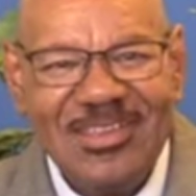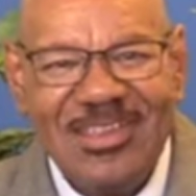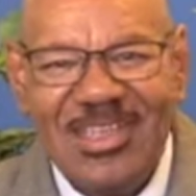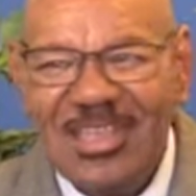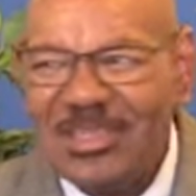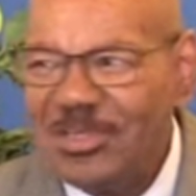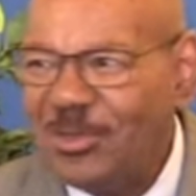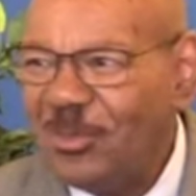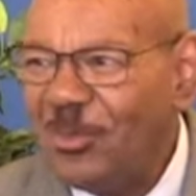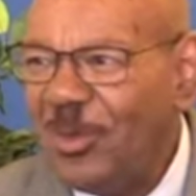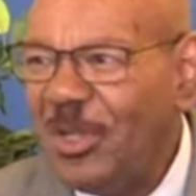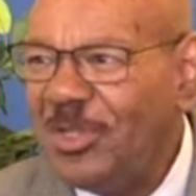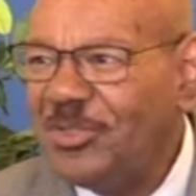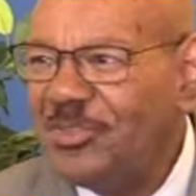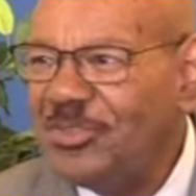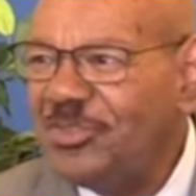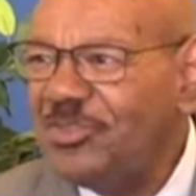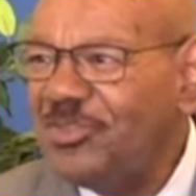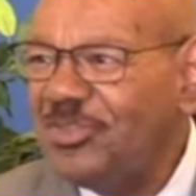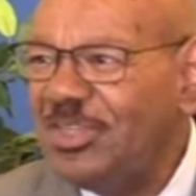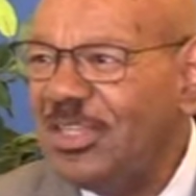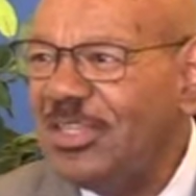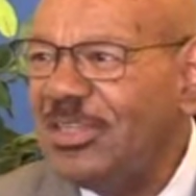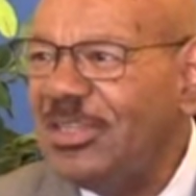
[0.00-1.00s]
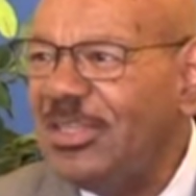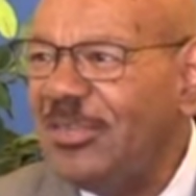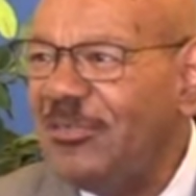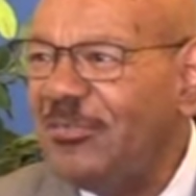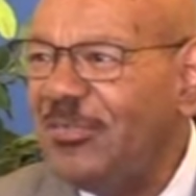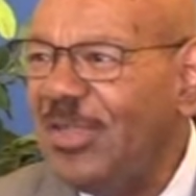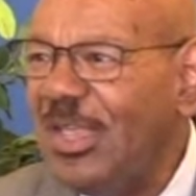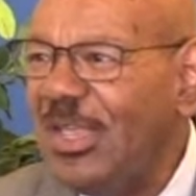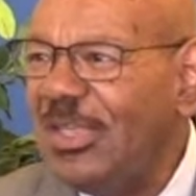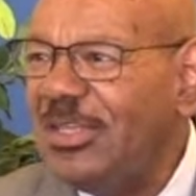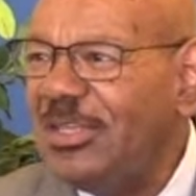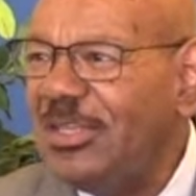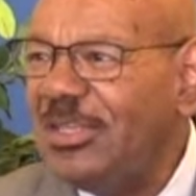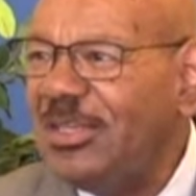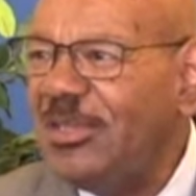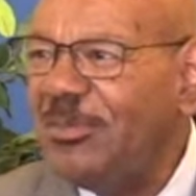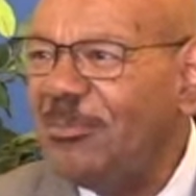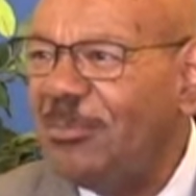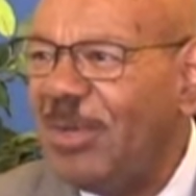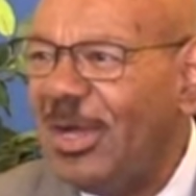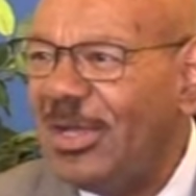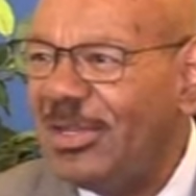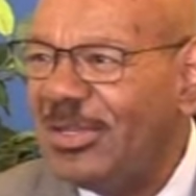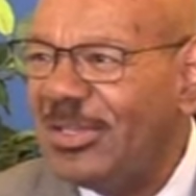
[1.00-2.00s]
And the Russians didn't invade
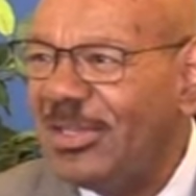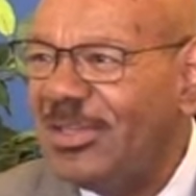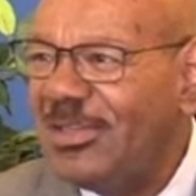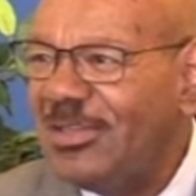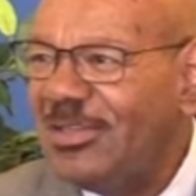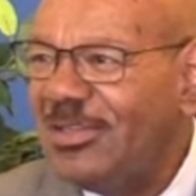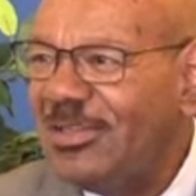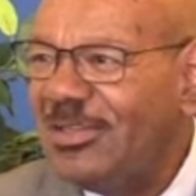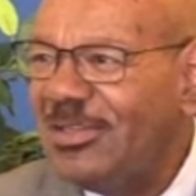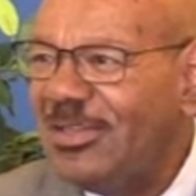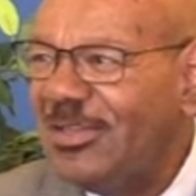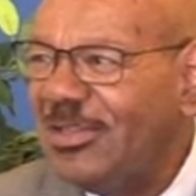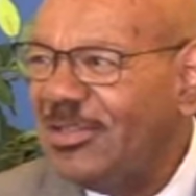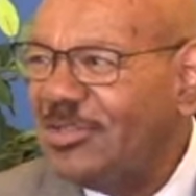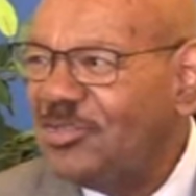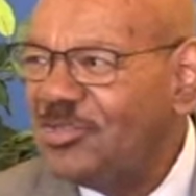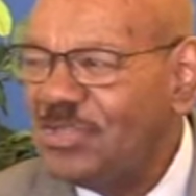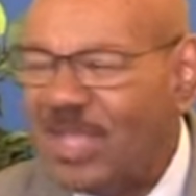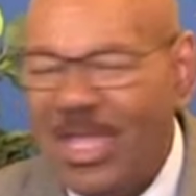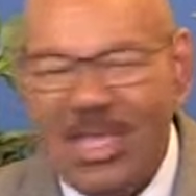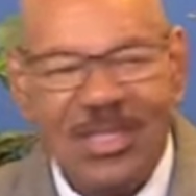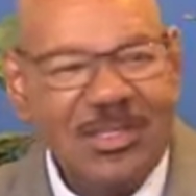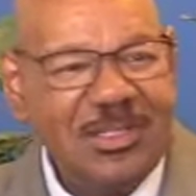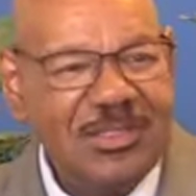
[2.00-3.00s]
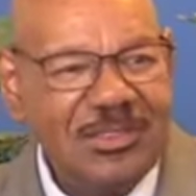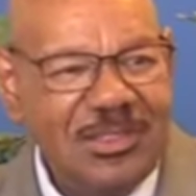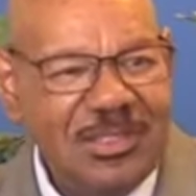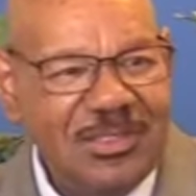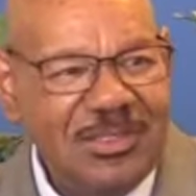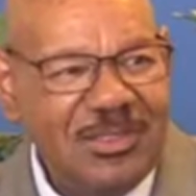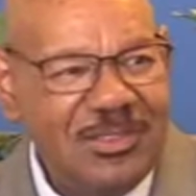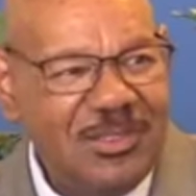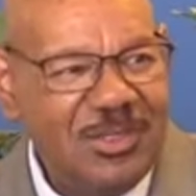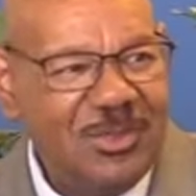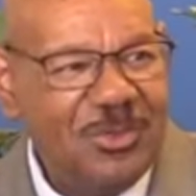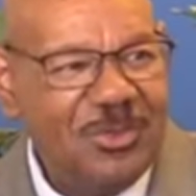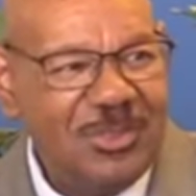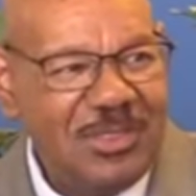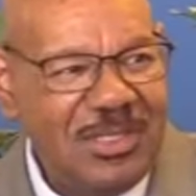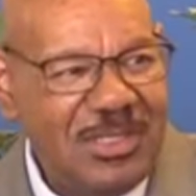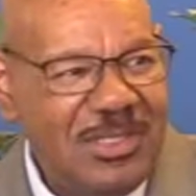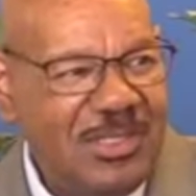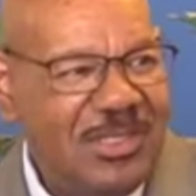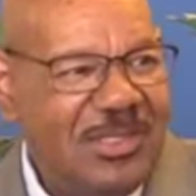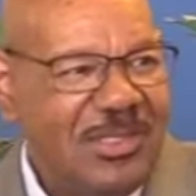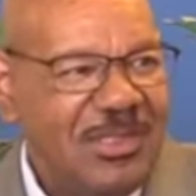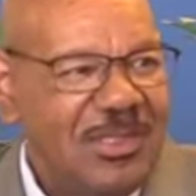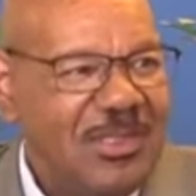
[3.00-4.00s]
anybody. China didn't do
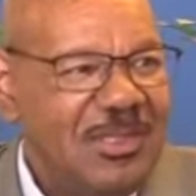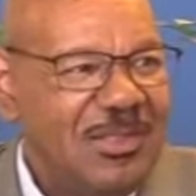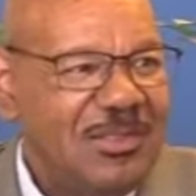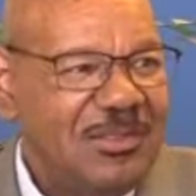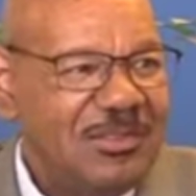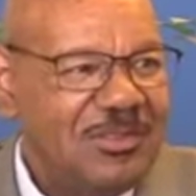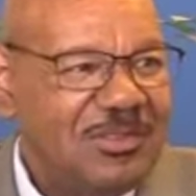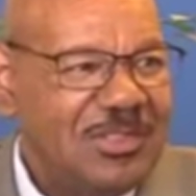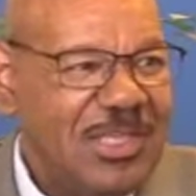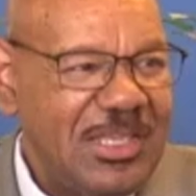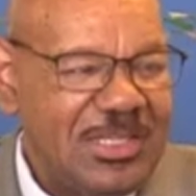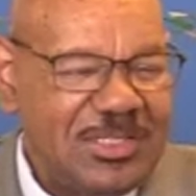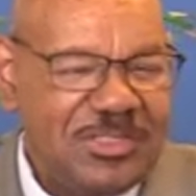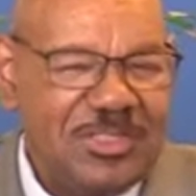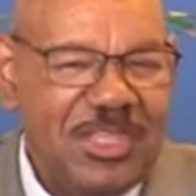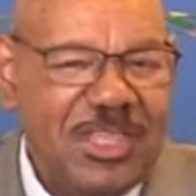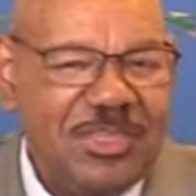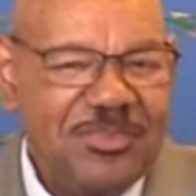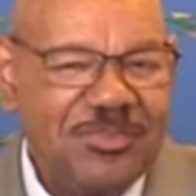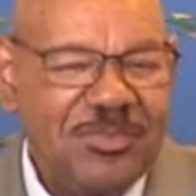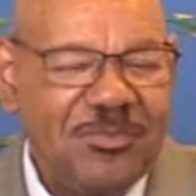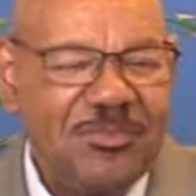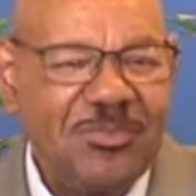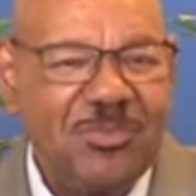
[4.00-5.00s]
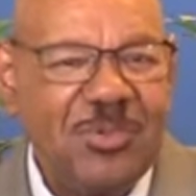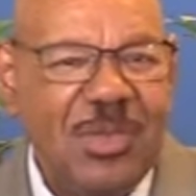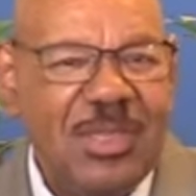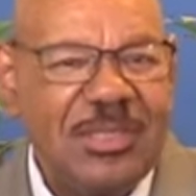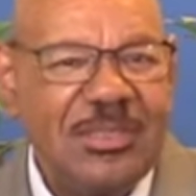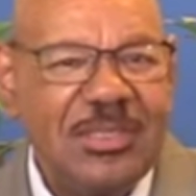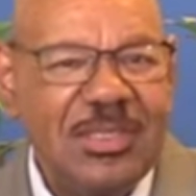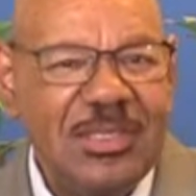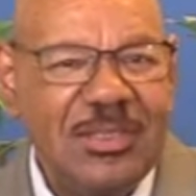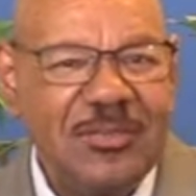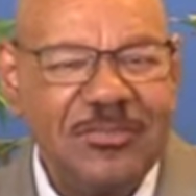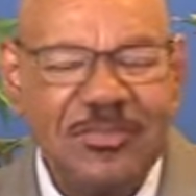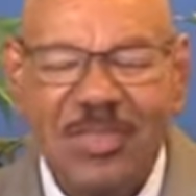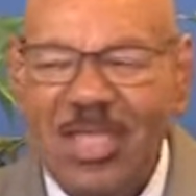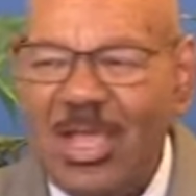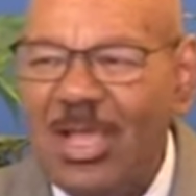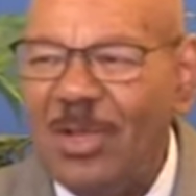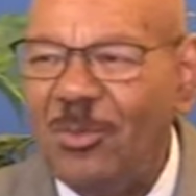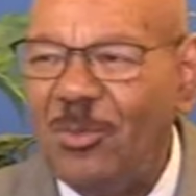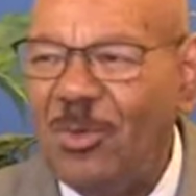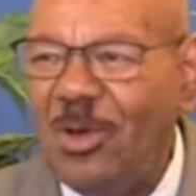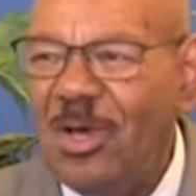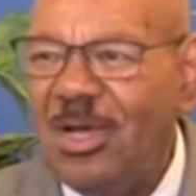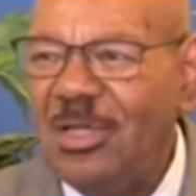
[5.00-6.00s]
any excessive threatening of
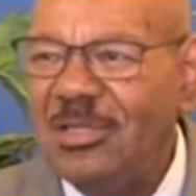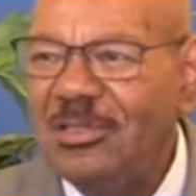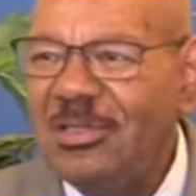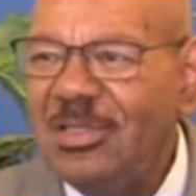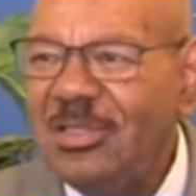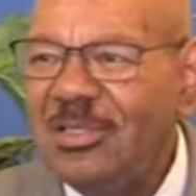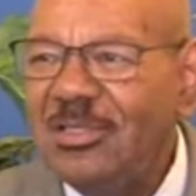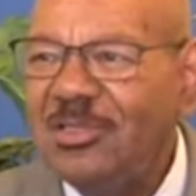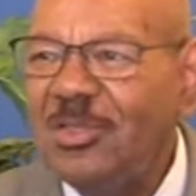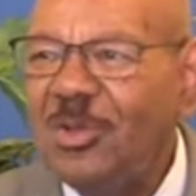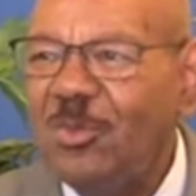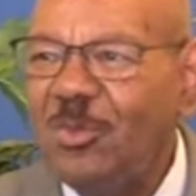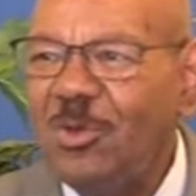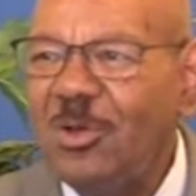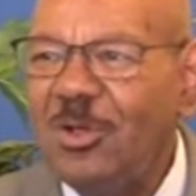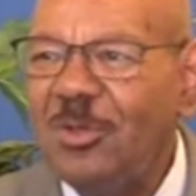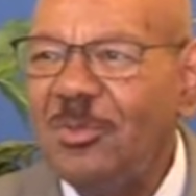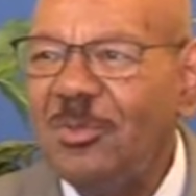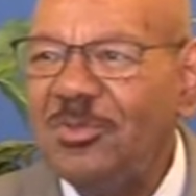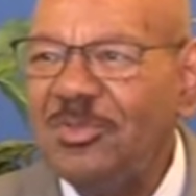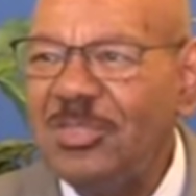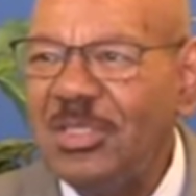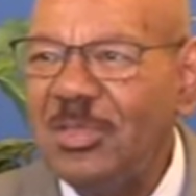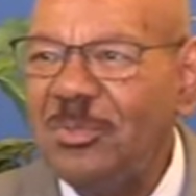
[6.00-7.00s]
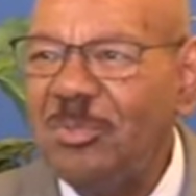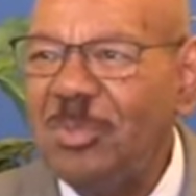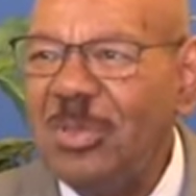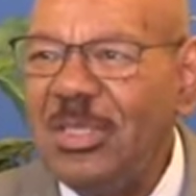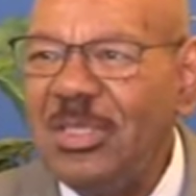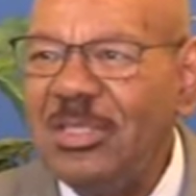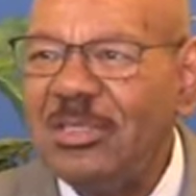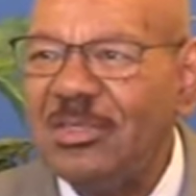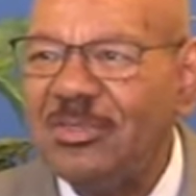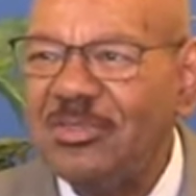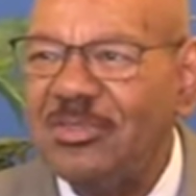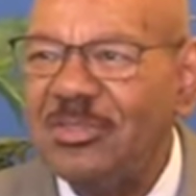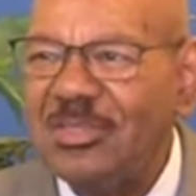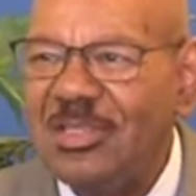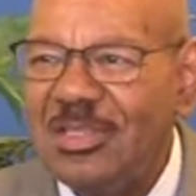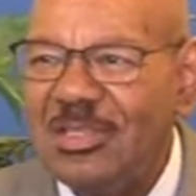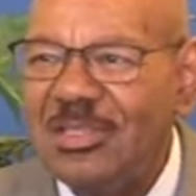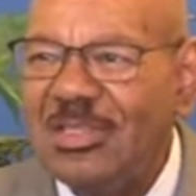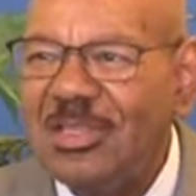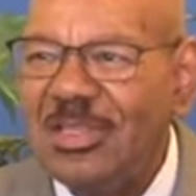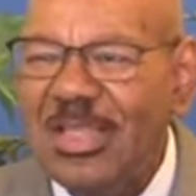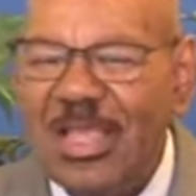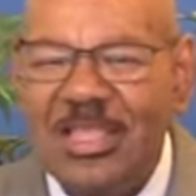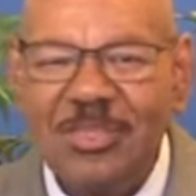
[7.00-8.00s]
Taiwan. The world was at peace.
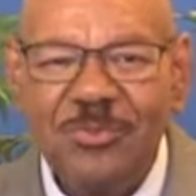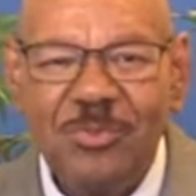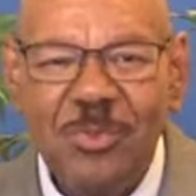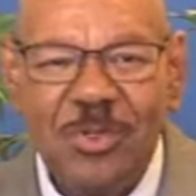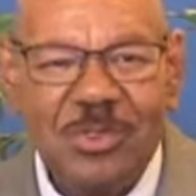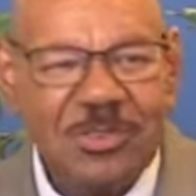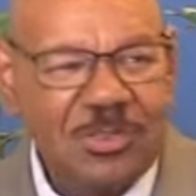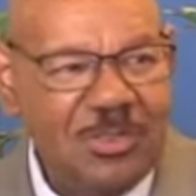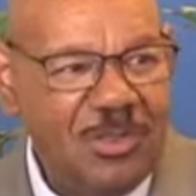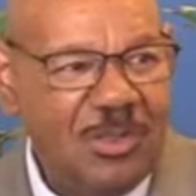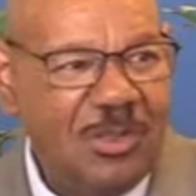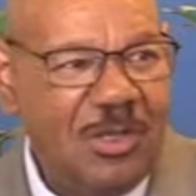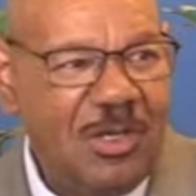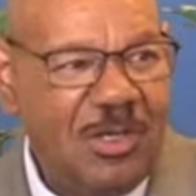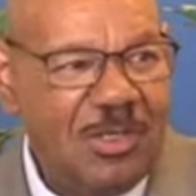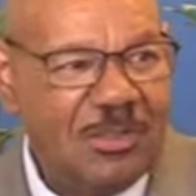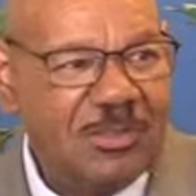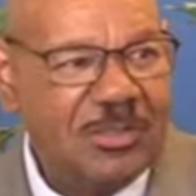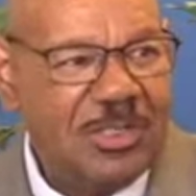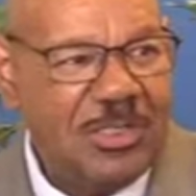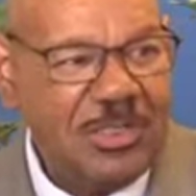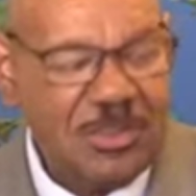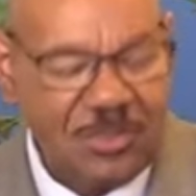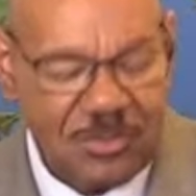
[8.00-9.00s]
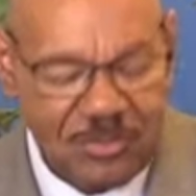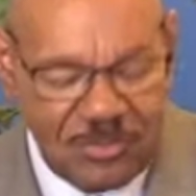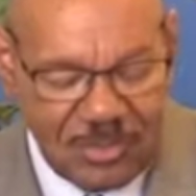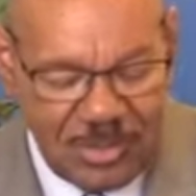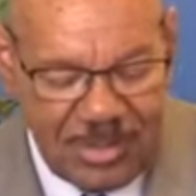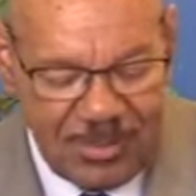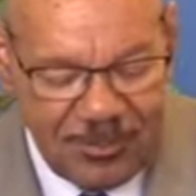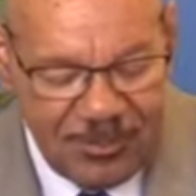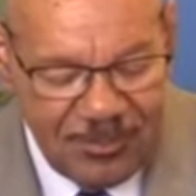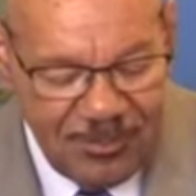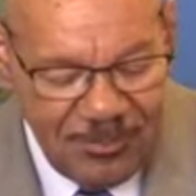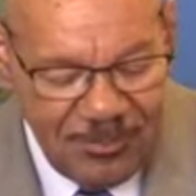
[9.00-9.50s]
Now, that's what you call leadership.